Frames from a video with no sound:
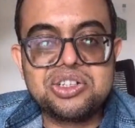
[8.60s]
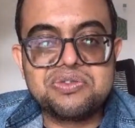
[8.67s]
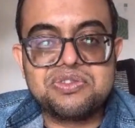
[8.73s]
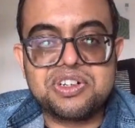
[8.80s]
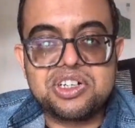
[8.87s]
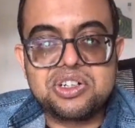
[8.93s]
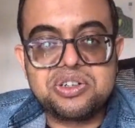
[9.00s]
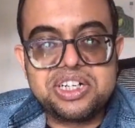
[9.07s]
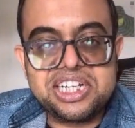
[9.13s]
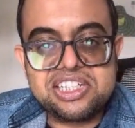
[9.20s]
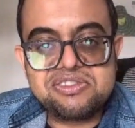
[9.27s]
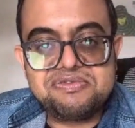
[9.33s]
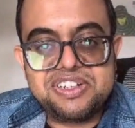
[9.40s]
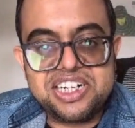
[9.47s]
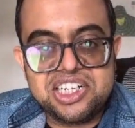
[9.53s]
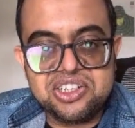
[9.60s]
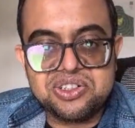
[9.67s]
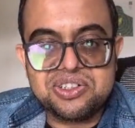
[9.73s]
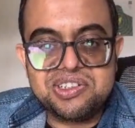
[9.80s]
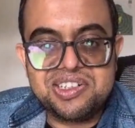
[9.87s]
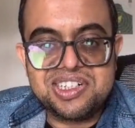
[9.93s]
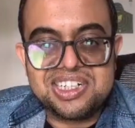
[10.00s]
For today's
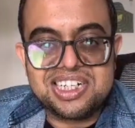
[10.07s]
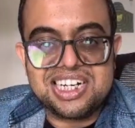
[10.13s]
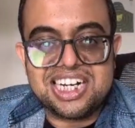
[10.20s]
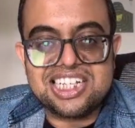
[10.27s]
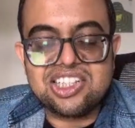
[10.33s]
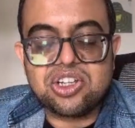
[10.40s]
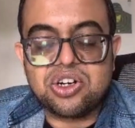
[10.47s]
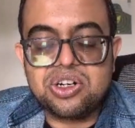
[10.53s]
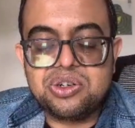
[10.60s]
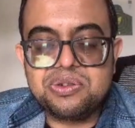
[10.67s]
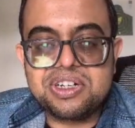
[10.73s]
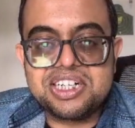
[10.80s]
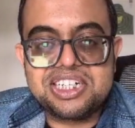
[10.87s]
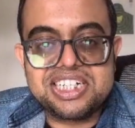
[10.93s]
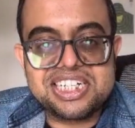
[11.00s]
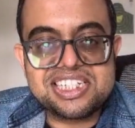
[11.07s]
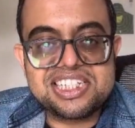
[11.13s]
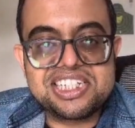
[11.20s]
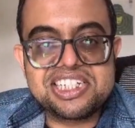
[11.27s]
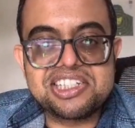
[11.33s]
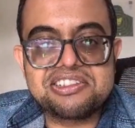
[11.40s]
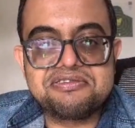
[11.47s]
video, I thought to address
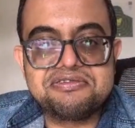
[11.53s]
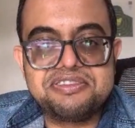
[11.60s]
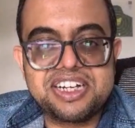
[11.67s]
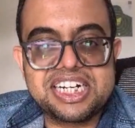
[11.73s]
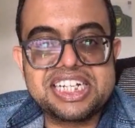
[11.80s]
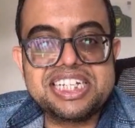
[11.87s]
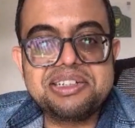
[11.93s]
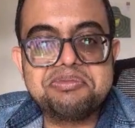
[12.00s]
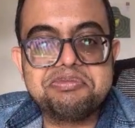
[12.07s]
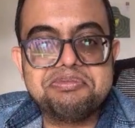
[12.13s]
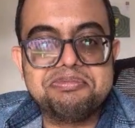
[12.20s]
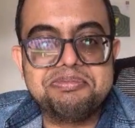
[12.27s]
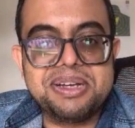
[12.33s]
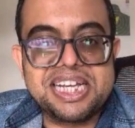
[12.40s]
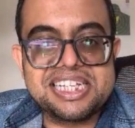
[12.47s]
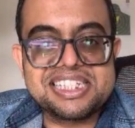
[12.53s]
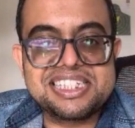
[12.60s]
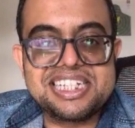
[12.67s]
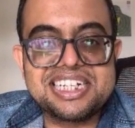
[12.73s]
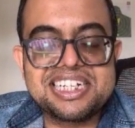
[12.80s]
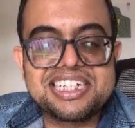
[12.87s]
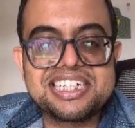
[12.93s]
this very
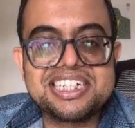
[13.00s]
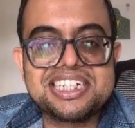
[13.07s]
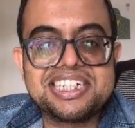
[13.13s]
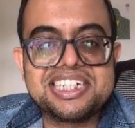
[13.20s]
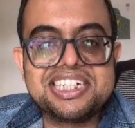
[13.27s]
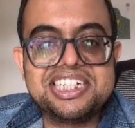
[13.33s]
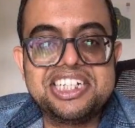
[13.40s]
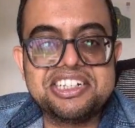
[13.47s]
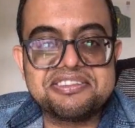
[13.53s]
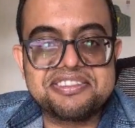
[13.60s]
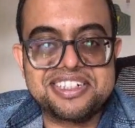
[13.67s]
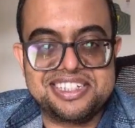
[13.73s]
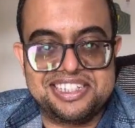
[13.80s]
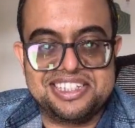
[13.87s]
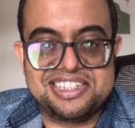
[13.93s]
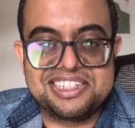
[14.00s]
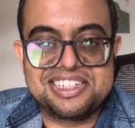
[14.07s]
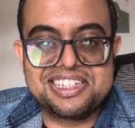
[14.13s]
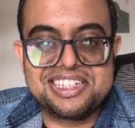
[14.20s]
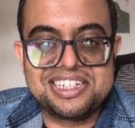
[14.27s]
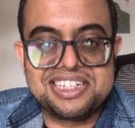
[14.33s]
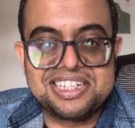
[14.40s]
basic difference.
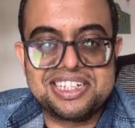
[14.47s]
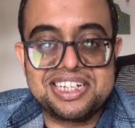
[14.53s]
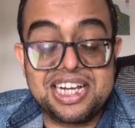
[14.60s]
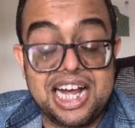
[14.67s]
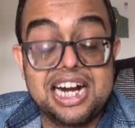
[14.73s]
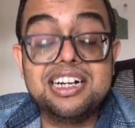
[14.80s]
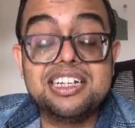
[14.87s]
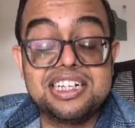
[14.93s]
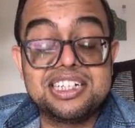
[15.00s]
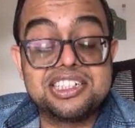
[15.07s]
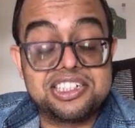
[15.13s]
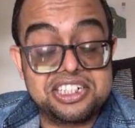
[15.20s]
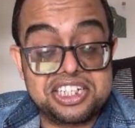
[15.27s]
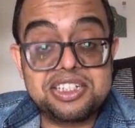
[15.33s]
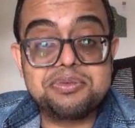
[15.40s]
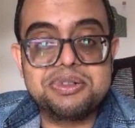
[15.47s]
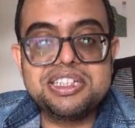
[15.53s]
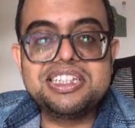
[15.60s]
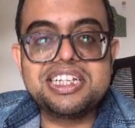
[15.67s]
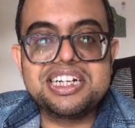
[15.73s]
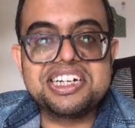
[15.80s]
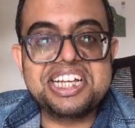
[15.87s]
And trust me,
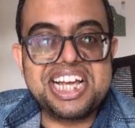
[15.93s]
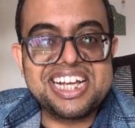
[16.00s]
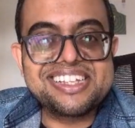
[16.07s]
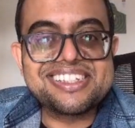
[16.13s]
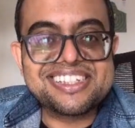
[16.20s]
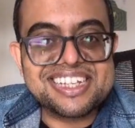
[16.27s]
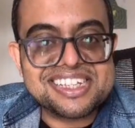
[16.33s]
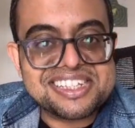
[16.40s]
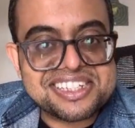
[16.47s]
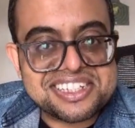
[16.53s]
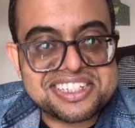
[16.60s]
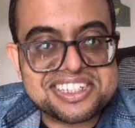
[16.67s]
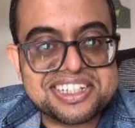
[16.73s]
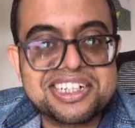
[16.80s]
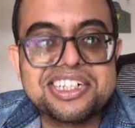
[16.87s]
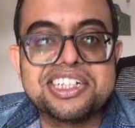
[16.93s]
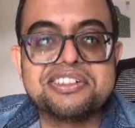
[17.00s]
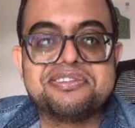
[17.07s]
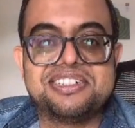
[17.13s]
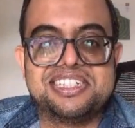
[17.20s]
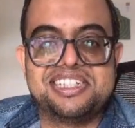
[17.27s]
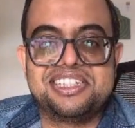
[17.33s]
there exists a
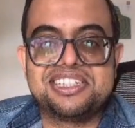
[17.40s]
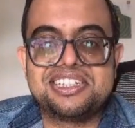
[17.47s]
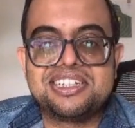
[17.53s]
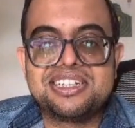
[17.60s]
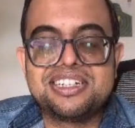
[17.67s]
difference.